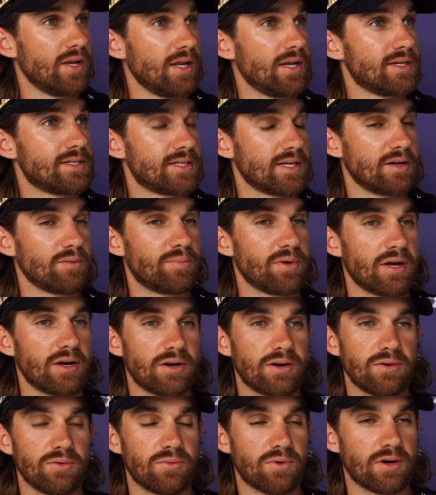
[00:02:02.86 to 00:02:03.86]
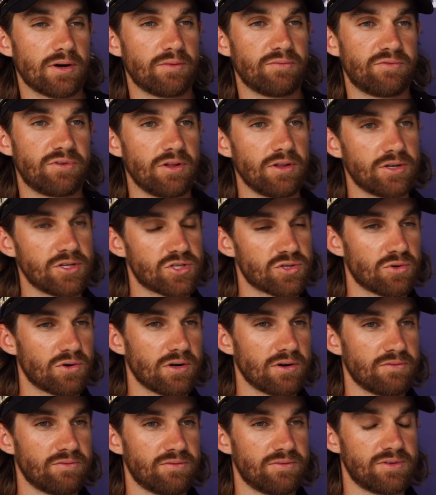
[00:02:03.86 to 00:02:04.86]
needed to get better, where I'm falling
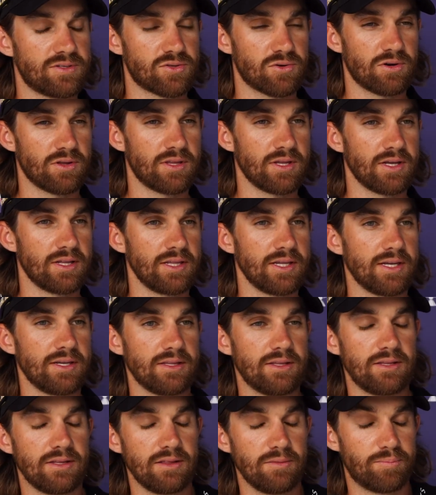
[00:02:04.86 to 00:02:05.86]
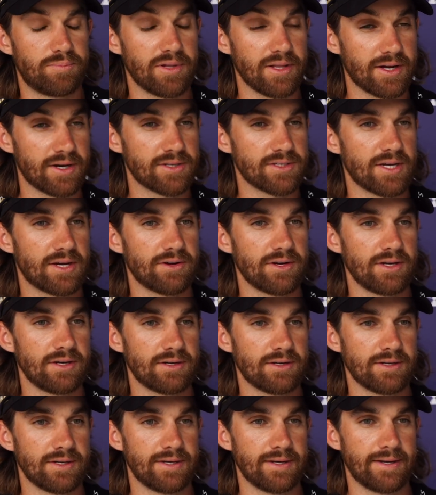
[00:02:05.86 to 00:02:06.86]
short of sort of the elite players out
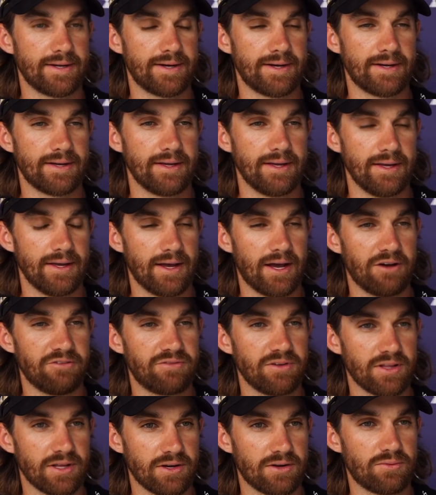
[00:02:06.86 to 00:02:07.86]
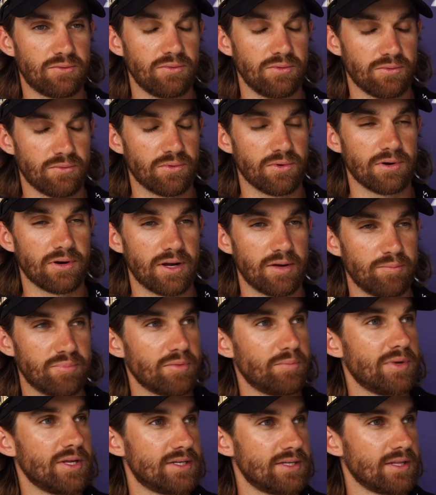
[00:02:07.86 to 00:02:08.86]
here, and uh, I feel like we're
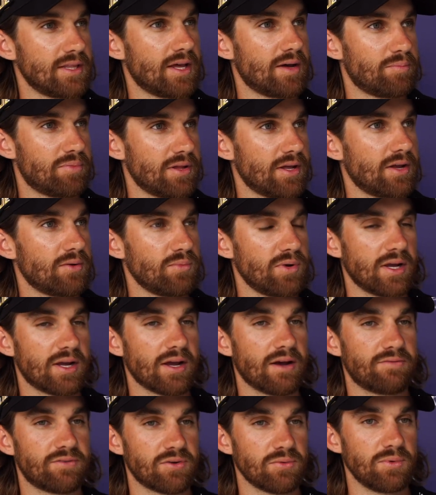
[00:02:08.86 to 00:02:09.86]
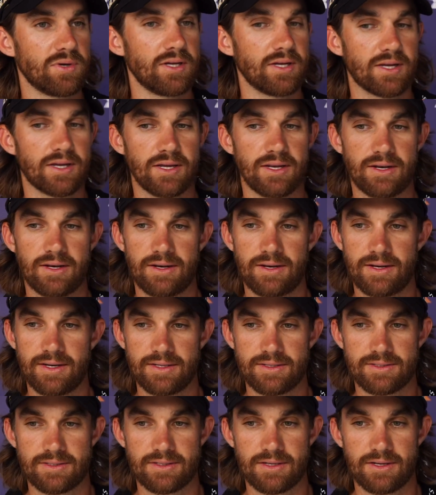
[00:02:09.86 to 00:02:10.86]
implementing that plan week after week, and
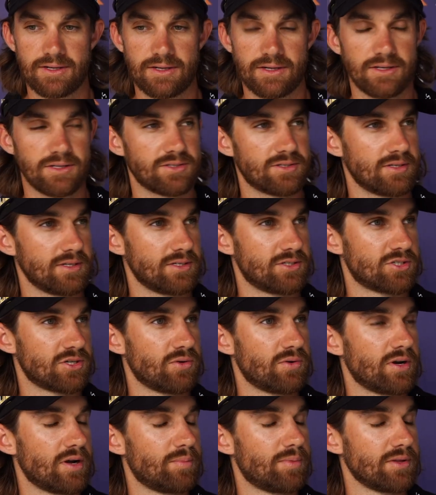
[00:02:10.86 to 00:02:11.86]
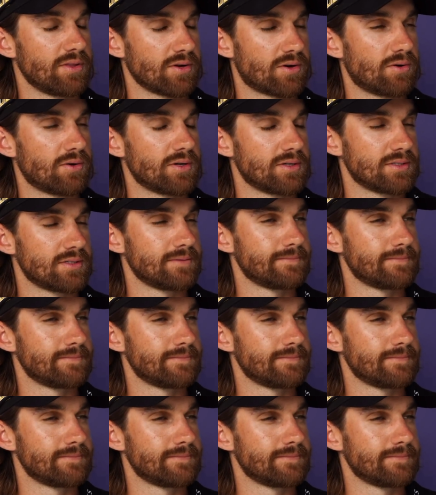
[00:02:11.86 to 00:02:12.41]
it's uh, it's it's showing up on the course.